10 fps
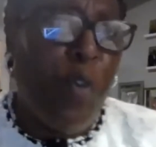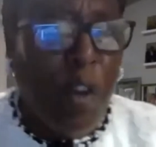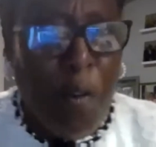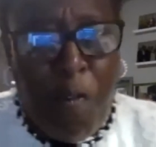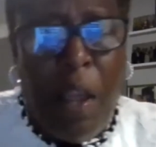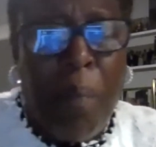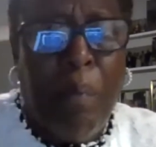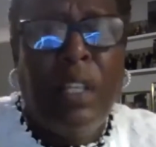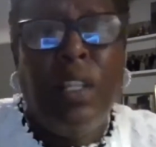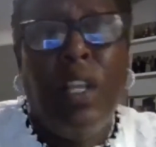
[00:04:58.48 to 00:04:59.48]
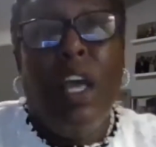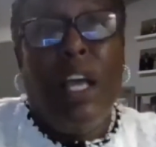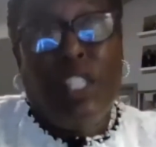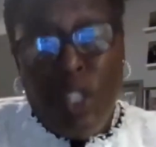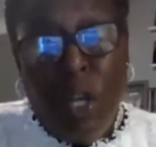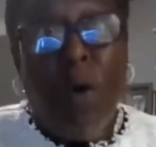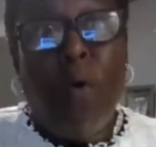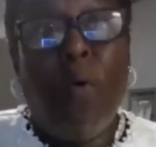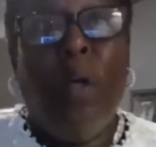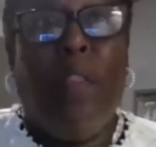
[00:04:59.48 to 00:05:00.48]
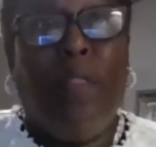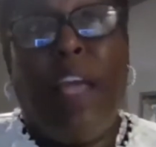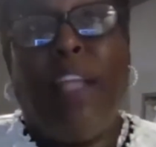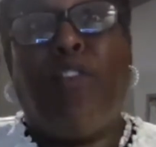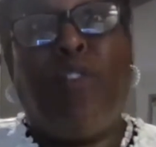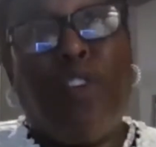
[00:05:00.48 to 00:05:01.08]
for your family, so that your